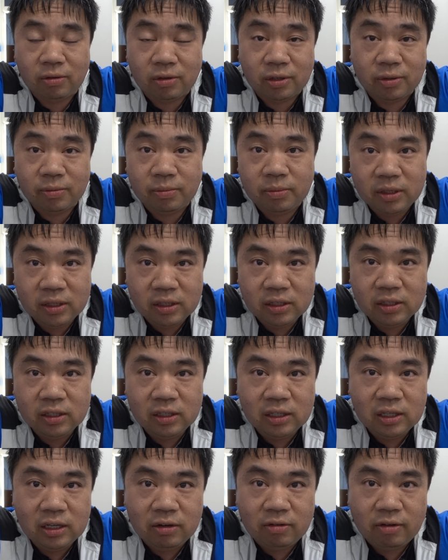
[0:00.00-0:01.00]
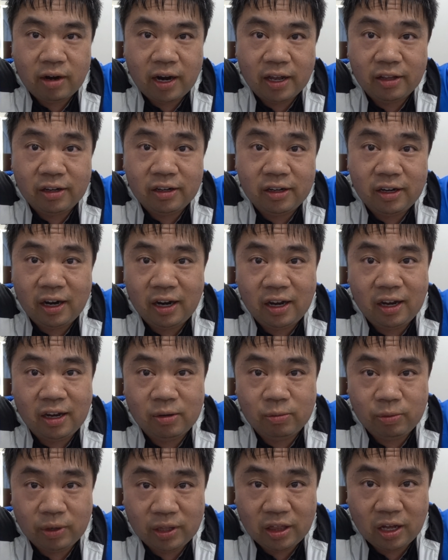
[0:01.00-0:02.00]
room rather,
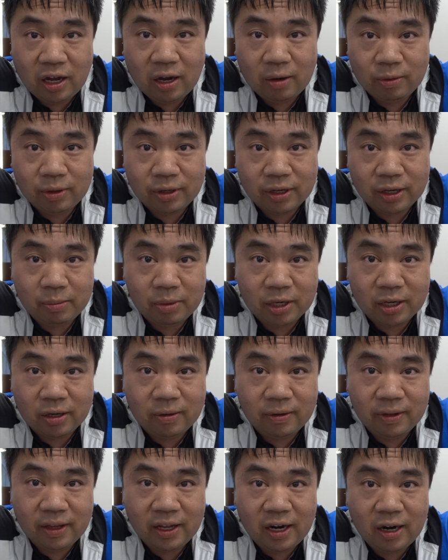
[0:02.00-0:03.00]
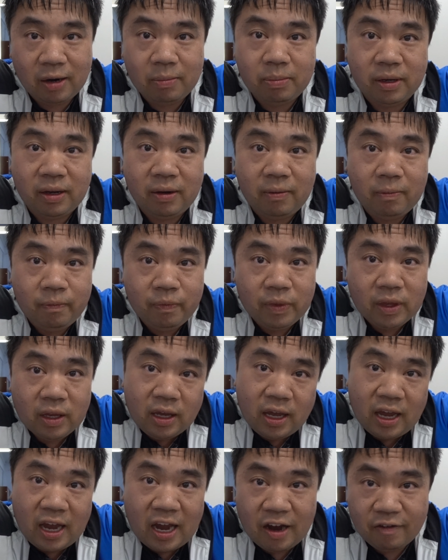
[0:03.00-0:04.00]
and we thought we were going to be going there, but
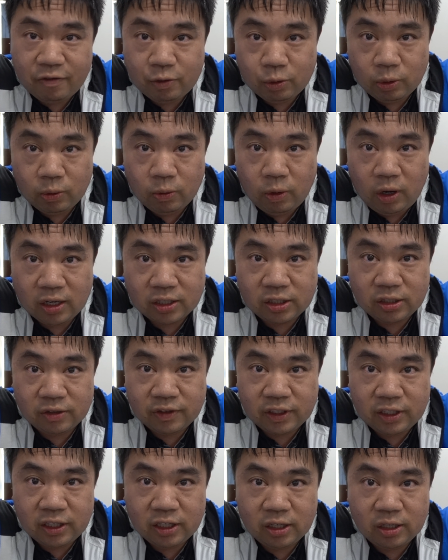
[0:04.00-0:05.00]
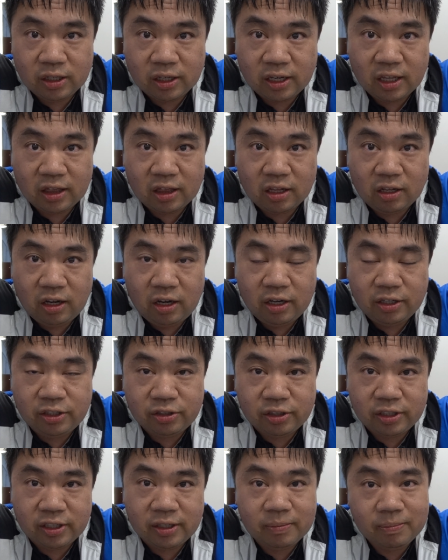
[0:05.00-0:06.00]
after we walked over here to get the
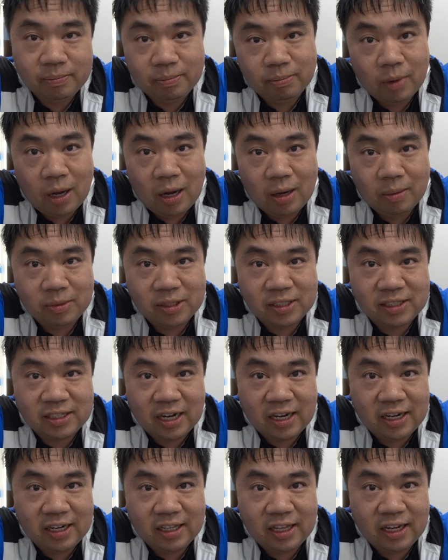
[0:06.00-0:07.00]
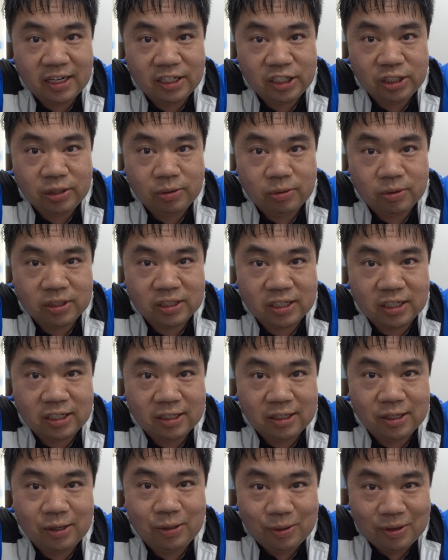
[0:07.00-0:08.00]
laundry, Mom decided that she was going
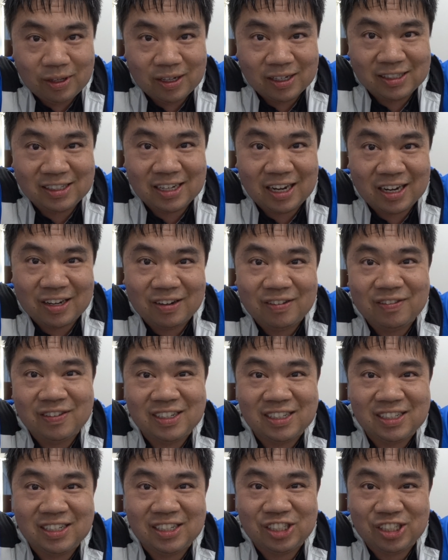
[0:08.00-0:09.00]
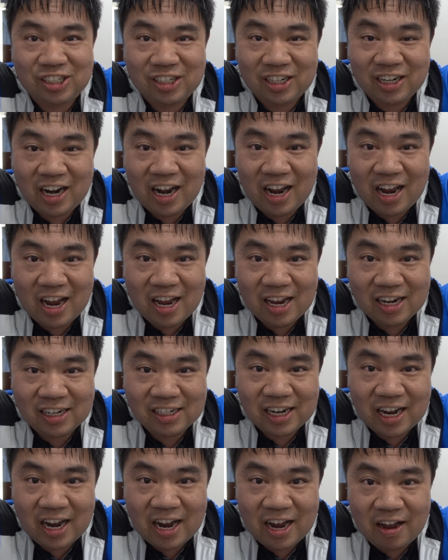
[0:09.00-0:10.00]
to do the executive decision and
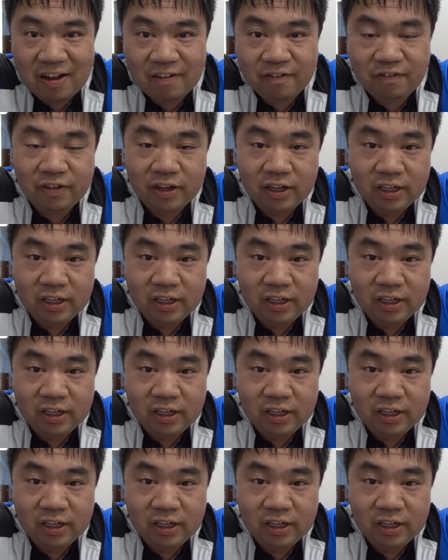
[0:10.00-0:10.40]
have